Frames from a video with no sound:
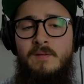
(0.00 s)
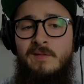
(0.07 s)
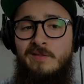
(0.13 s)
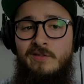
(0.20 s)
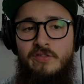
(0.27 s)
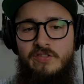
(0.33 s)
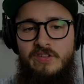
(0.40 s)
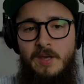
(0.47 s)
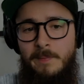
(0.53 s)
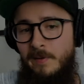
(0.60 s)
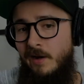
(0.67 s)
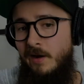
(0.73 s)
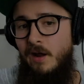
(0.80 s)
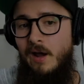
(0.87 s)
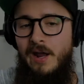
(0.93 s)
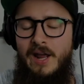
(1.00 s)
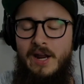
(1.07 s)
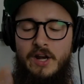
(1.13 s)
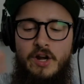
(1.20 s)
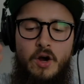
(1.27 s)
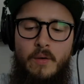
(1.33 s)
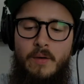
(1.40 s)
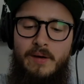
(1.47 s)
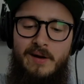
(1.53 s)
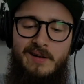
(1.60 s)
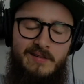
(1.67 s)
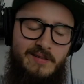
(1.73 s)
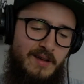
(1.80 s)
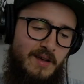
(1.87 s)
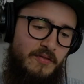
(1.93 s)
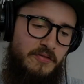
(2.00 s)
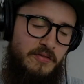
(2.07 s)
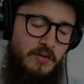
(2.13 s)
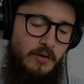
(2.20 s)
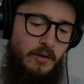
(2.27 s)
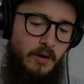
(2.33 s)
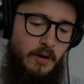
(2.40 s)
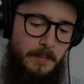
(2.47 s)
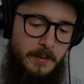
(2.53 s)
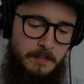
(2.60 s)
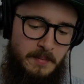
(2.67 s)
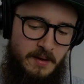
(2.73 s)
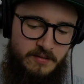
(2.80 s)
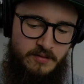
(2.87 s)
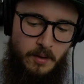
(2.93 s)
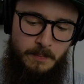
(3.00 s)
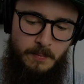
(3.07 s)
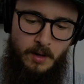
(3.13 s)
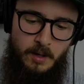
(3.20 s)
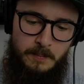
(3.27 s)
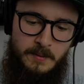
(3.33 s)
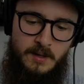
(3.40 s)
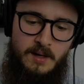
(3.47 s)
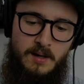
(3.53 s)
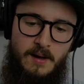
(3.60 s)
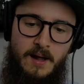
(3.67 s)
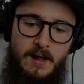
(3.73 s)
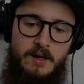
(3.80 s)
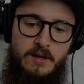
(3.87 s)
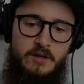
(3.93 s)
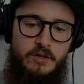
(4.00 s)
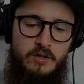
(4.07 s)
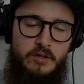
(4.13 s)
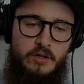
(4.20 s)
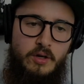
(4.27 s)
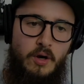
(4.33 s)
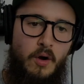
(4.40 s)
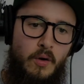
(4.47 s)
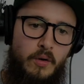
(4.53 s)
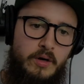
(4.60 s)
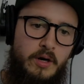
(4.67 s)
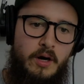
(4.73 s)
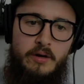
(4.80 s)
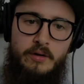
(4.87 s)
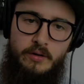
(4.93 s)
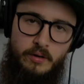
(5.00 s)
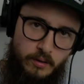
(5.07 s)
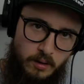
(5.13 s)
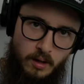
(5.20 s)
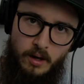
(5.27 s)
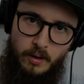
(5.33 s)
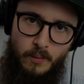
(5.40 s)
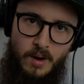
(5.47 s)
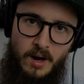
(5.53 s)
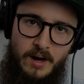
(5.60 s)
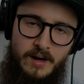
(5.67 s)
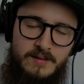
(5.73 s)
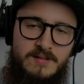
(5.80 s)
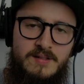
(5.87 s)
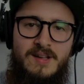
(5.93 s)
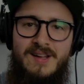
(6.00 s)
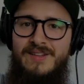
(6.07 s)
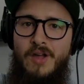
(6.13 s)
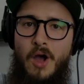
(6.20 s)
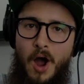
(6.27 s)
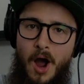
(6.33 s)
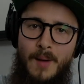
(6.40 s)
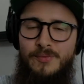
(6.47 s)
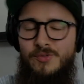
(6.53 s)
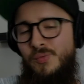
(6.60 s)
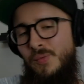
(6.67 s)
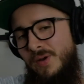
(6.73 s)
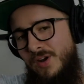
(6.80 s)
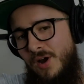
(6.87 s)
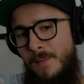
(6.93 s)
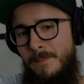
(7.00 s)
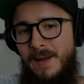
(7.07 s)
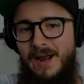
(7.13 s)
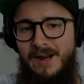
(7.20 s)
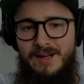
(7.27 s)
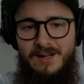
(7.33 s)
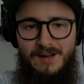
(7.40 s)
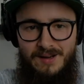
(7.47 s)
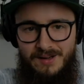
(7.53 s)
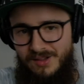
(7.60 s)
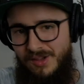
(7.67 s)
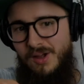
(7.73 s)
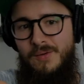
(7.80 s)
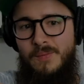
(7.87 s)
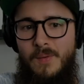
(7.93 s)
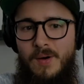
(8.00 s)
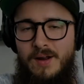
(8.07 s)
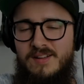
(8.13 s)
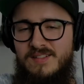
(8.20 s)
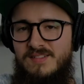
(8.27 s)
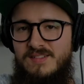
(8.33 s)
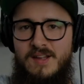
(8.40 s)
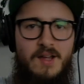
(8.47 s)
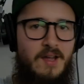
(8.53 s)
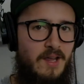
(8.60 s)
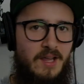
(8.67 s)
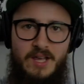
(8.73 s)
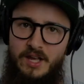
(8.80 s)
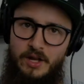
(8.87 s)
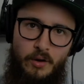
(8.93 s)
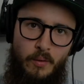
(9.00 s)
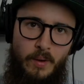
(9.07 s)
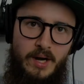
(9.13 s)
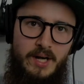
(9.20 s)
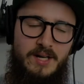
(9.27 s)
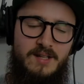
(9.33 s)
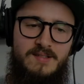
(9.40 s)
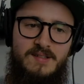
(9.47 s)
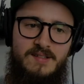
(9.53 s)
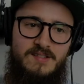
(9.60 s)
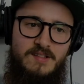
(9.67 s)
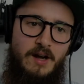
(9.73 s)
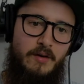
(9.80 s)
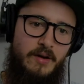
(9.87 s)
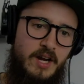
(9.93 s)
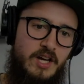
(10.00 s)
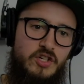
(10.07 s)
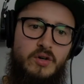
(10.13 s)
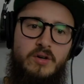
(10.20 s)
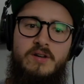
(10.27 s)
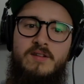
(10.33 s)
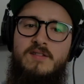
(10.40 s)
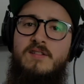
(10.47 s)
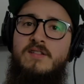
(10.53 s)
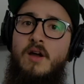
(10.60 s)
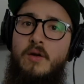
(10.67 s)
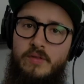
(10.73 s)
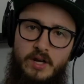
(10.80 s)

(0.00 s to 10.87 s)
Just keeping an eye. And no worries if you're a little bit messed up like me and you go counterclockwise, the hops will come back clockwise either way. This is their nature. This is how they